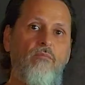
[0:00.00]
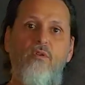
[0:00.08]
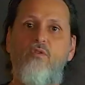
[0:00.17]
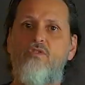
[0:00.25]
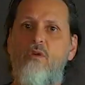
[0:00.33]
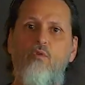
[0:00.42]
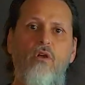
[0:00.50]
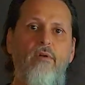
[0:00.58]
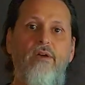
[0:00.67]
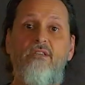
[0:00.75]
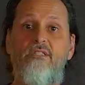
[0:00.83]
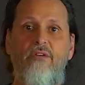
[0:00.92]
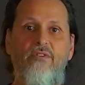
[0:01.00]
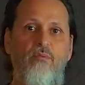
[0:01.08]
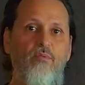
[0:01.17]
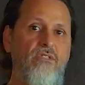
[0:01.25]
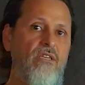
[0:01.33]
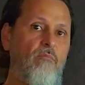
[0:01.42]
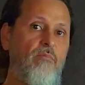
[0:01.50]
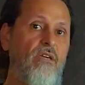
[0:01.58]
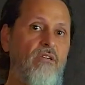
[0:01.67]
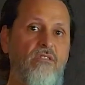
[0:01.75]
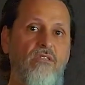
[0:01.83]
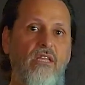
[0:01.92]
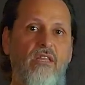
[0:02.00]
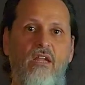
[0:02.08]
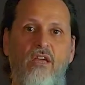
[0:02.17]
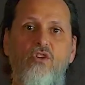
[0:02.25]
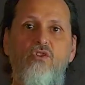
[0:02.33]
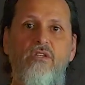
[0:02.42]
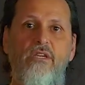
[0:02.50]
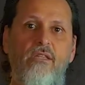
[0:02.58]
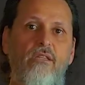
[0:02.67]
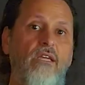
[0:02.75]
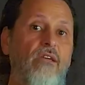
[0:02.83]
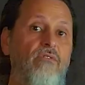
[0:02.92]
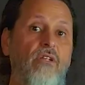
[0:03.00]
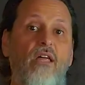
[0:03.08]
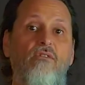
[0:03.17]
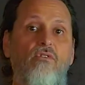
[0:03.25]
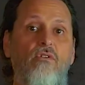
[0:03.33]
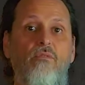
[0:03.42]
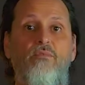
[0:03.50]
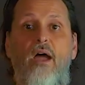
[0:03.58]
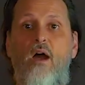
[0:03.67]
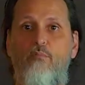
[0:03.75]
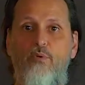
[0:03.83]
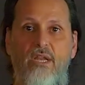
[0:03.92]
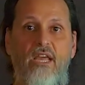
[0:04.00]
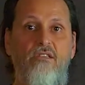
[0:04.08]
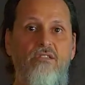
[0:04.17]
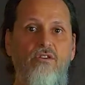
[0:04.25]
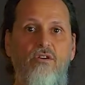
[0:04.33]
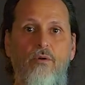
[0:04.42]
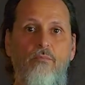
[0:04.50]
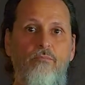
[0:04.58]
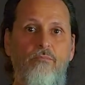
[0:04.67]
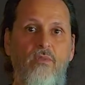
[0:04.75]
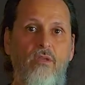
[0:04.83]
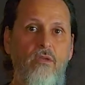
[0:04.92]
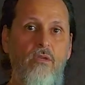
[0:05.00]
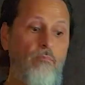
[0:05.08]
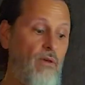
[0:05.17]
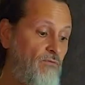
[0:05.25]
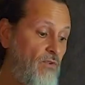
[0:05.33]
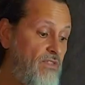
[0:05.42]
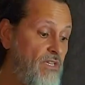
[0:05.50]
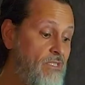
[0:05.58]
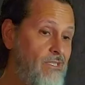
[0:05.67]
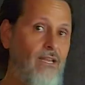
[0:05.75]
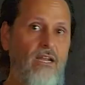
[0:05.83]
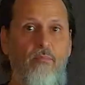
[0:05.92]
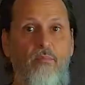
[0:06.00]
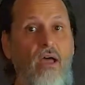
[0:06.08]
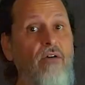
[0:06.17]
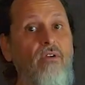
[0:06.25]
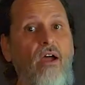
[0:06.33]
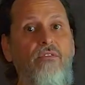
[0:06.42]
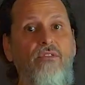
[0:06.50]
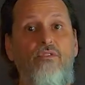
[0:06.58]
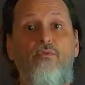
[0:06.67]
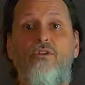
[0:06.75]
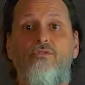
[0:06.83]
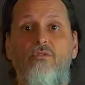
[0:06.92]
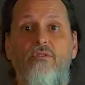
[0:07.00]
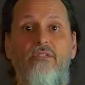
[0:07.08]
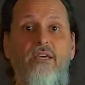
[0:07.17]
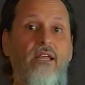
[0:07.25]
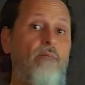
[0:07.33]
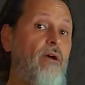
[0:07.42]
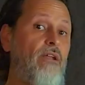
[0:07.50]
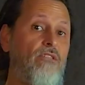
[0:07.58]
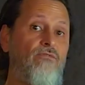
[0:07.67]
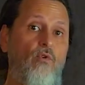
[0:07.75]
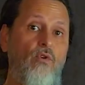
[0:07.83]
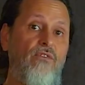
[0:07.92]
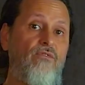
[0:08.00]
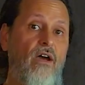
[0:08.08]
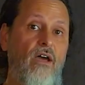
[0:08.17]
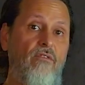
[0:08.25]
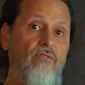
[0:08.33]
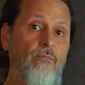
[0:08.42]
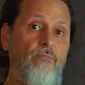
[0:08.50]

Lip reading: somewhere around a 70% mix, and then I usually leave the output at 0. But for this setup, I've got the threshold set at -45,